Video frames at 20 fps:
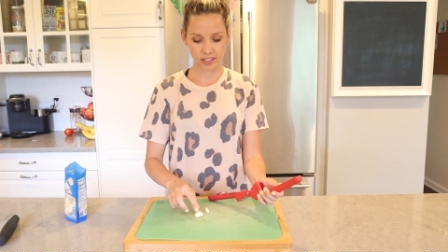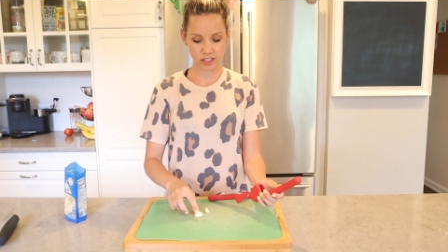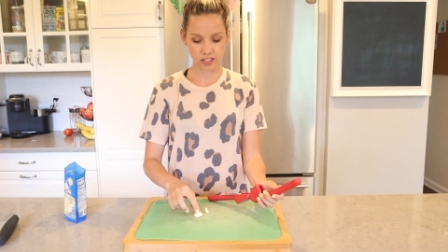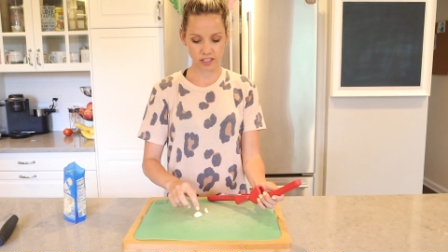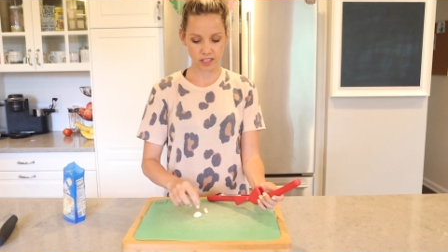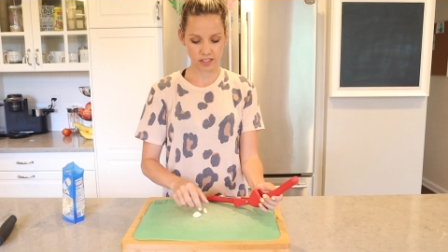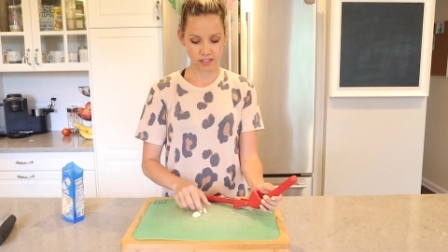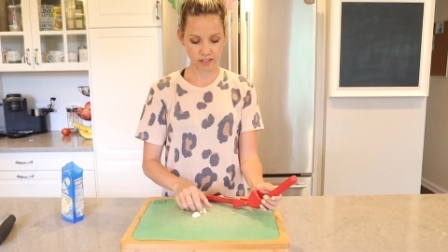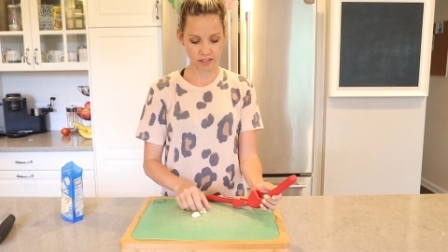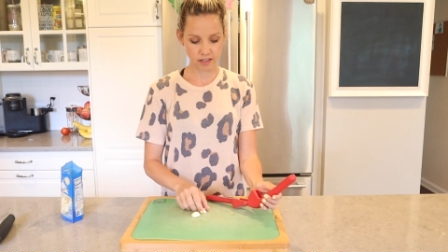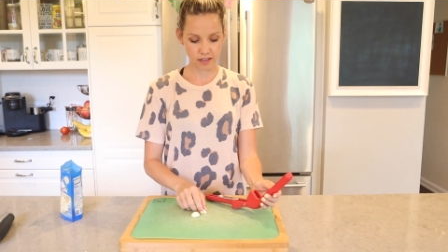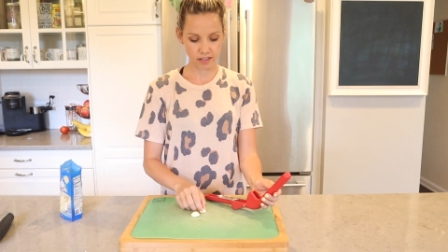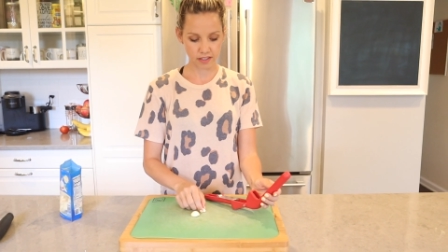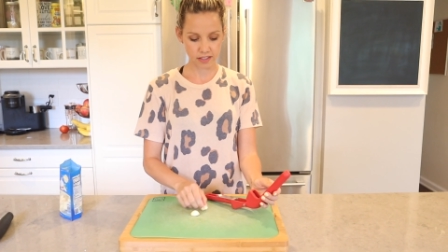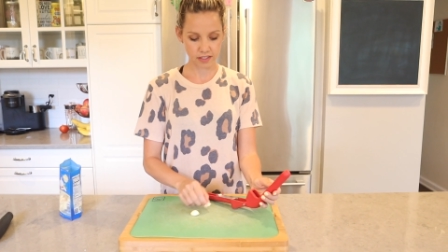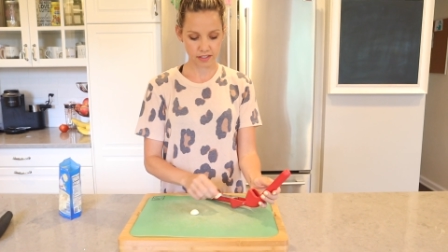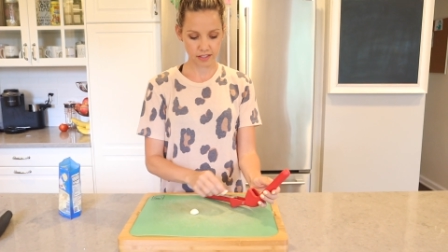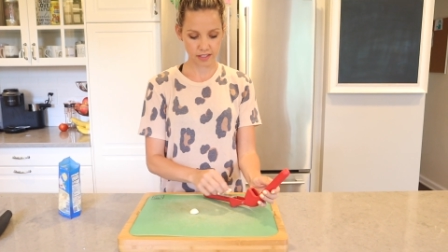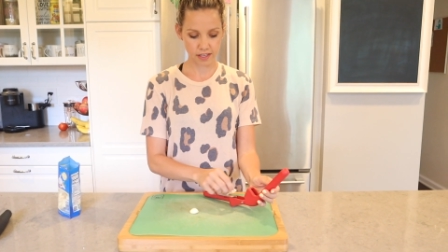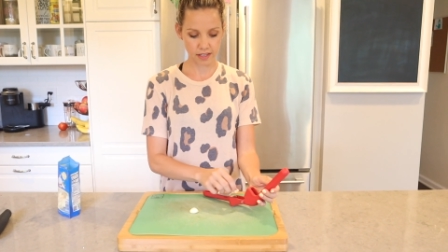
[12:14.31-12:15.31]
It just
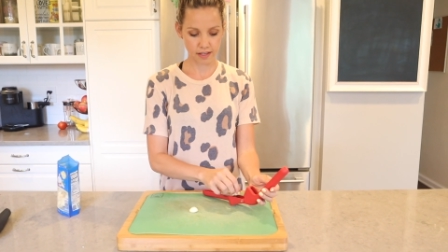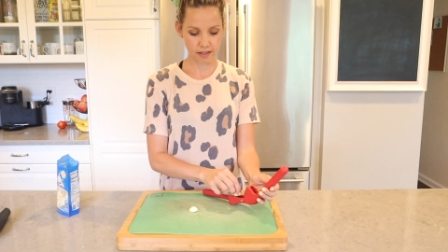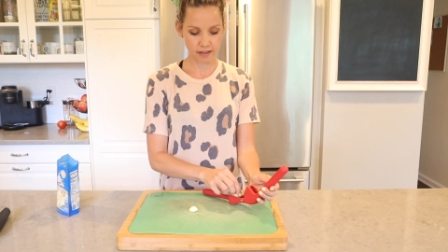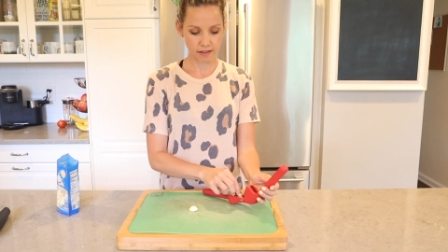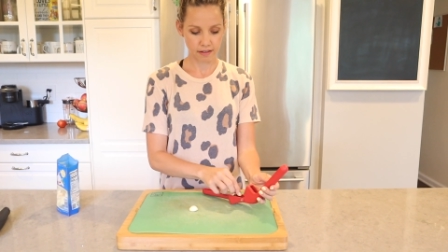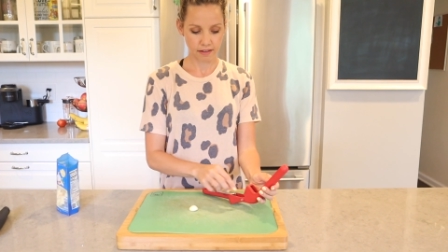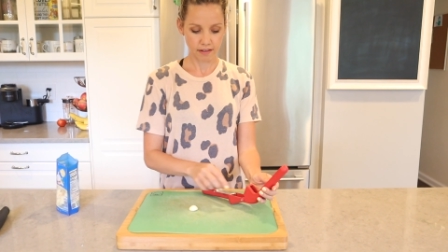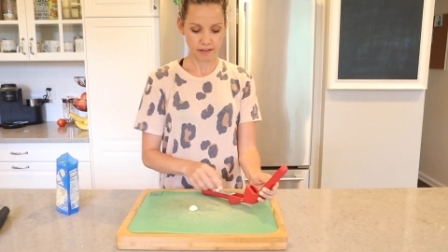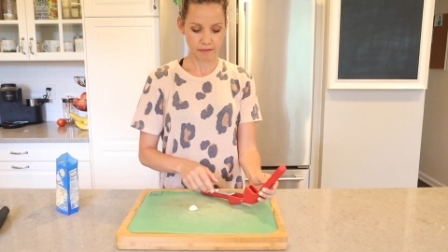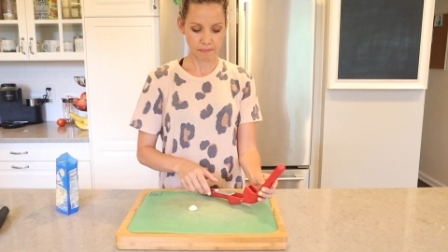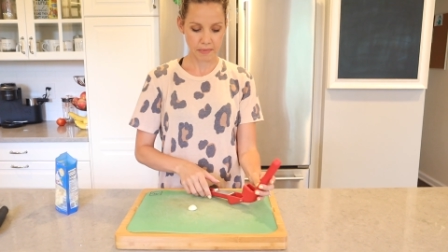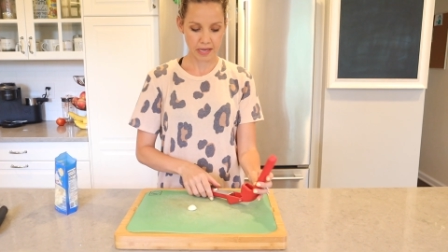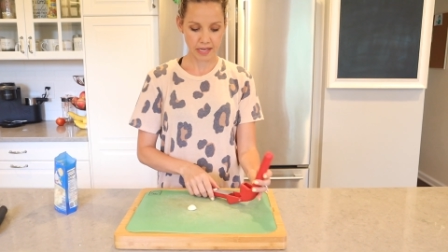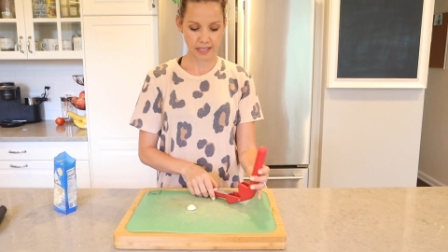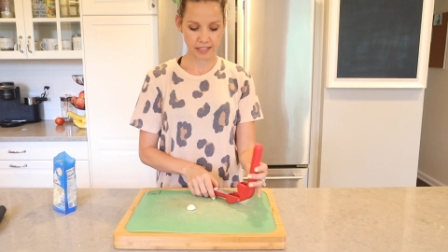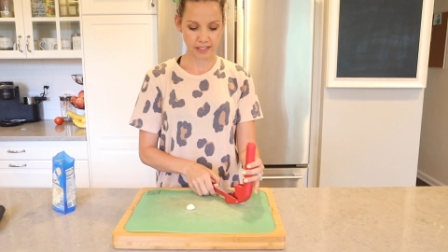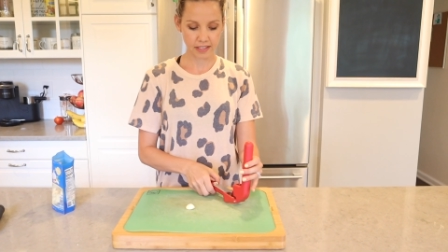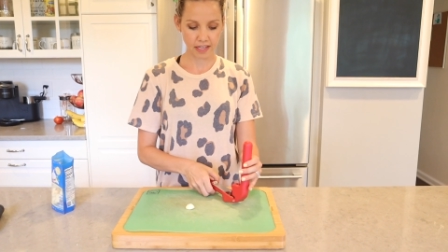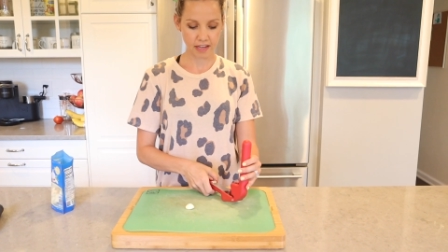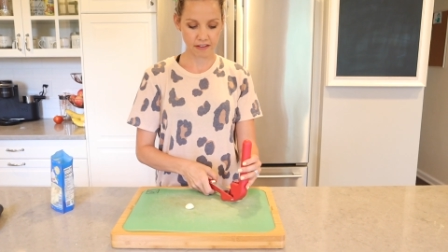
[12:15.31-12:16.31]
honestly
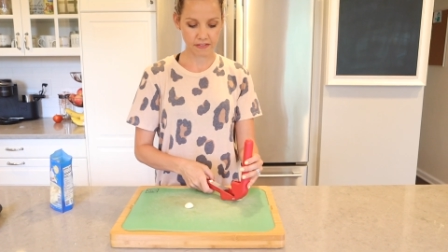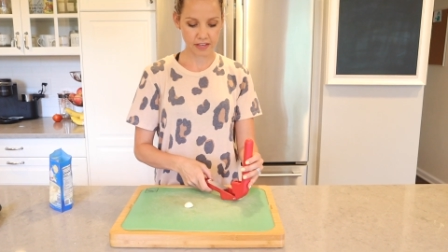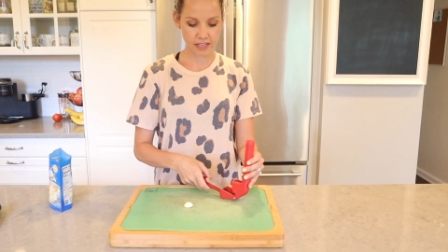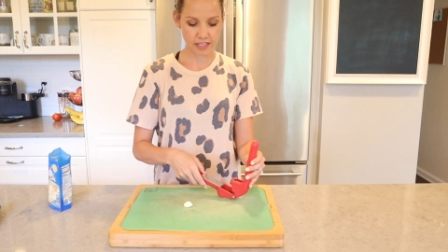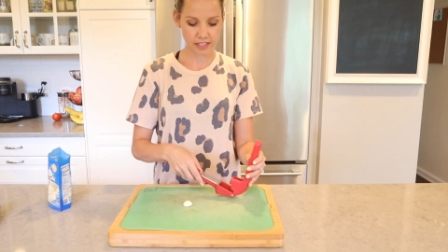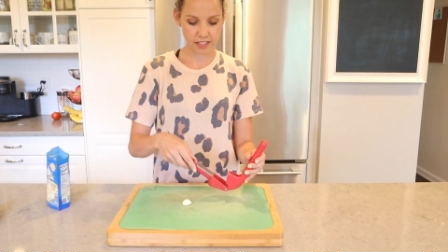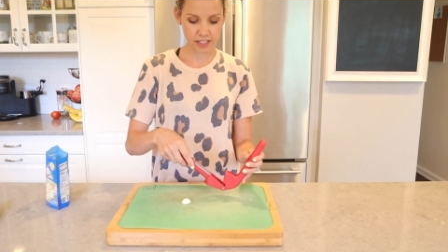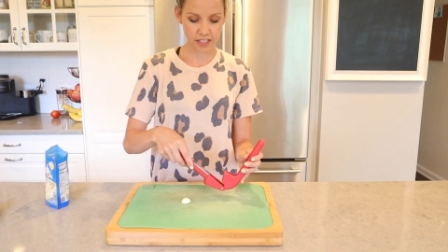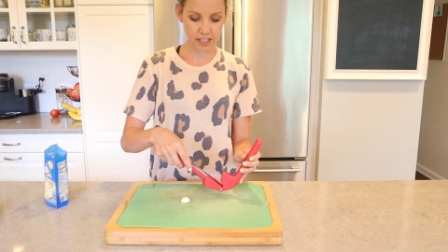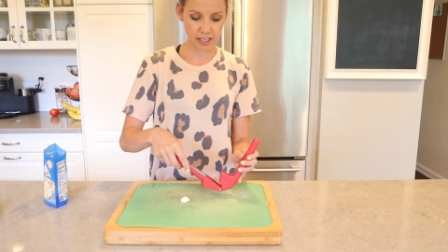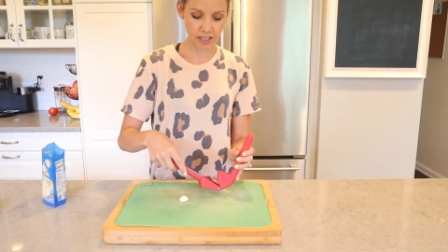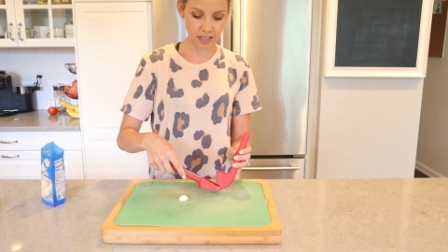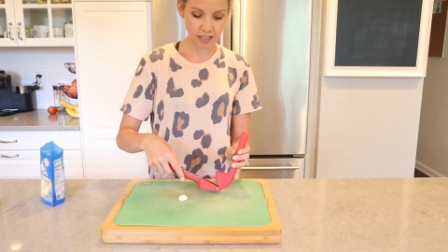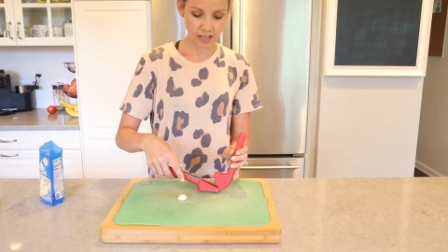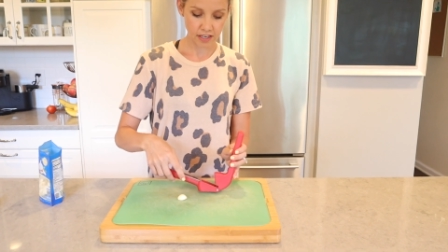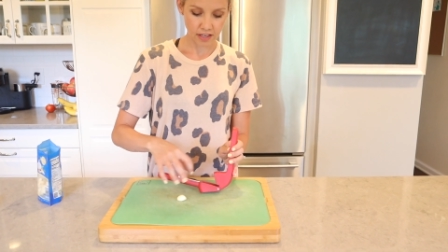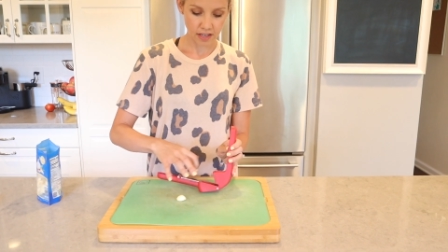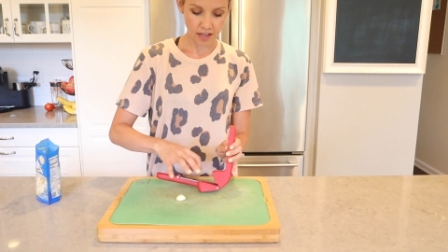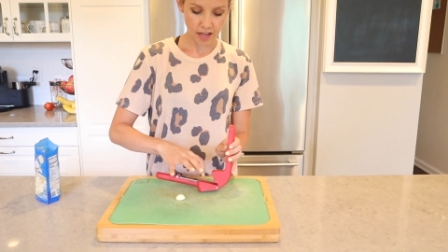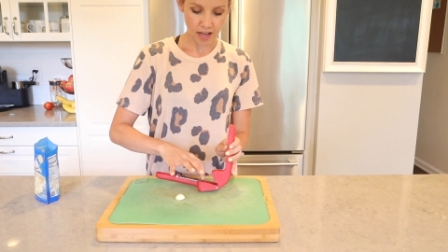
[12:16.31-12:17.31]
makes life easier.